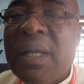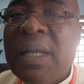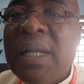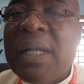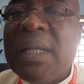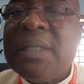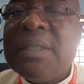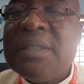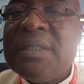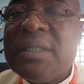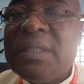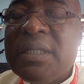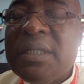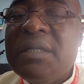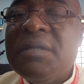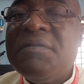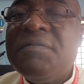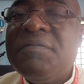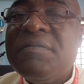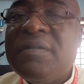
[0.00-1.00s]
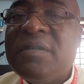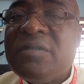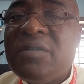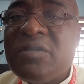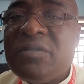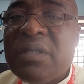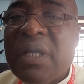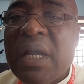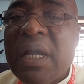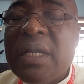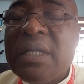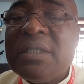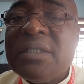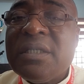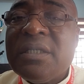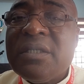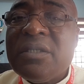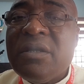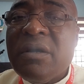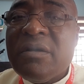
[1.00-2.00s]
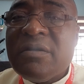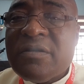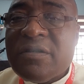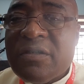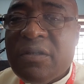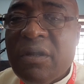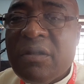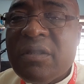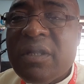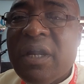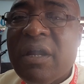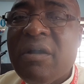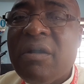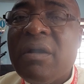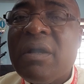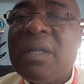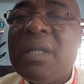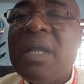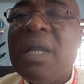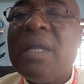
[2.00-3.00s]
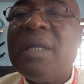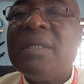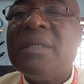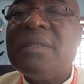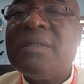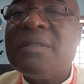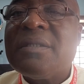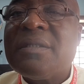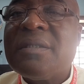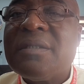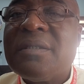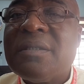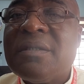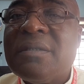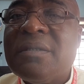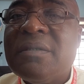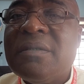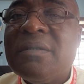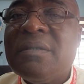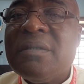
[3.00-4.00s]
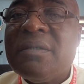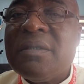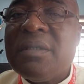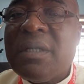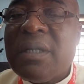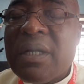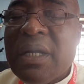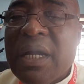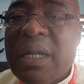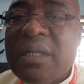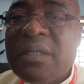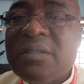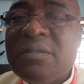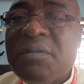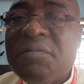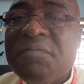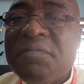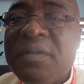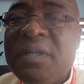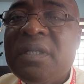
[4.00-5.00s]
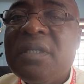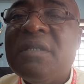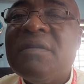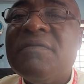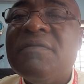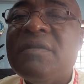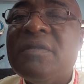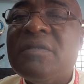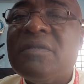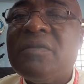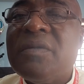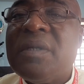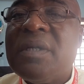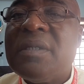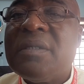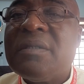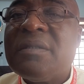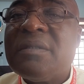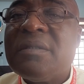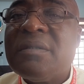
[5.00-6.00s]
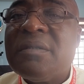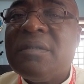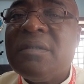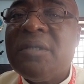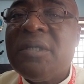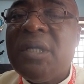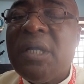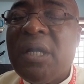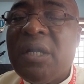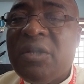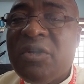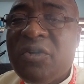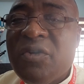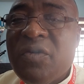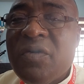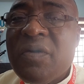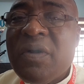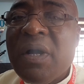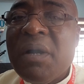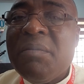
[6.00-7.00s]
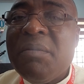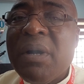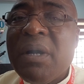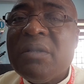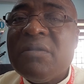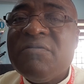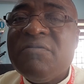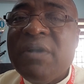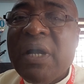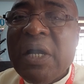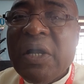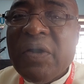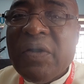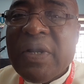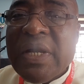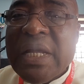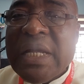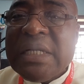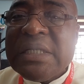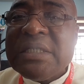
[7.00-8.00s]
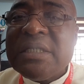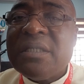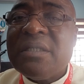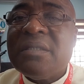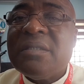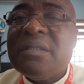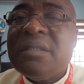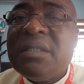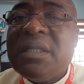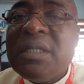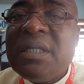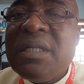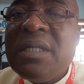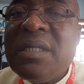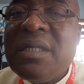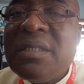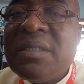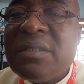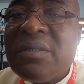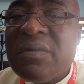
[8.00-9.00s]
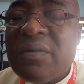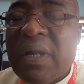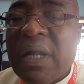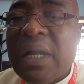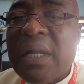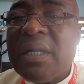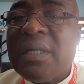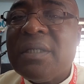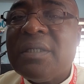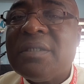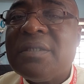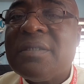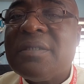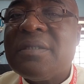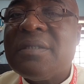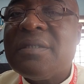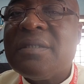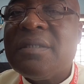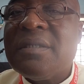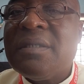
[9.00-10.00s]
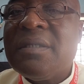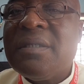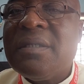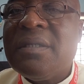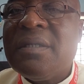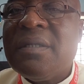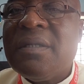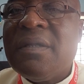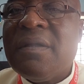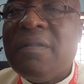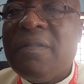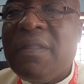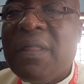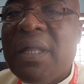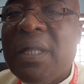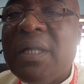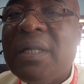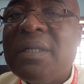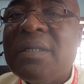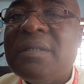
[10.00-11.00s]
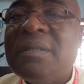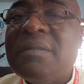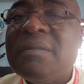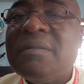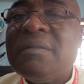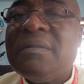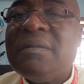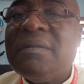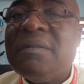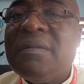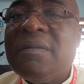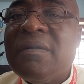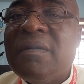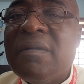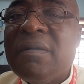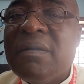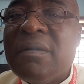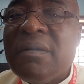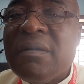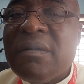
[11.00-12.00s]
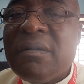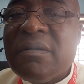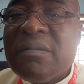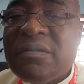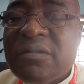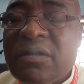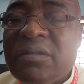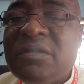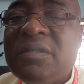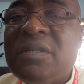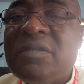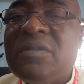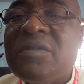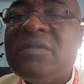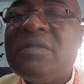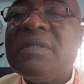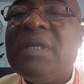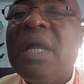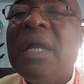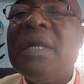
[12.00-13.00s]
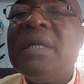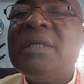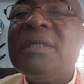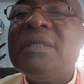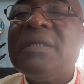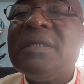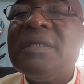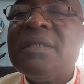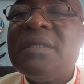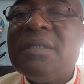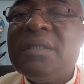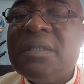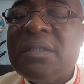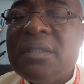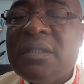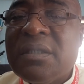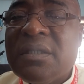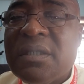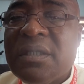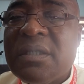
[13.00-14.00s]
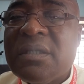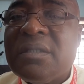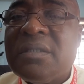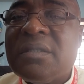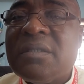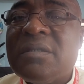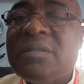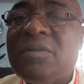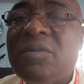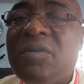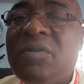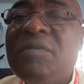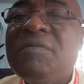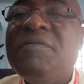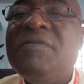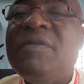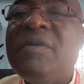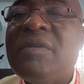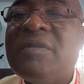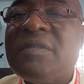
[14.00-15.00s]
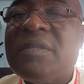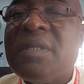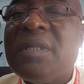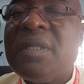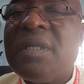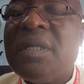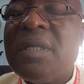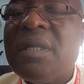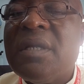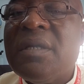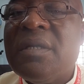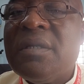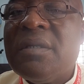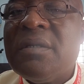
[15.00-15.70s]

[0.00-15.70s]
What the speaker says: And if the society does not recognize the rights of individuals and go about violating these rights, then such a society is obviously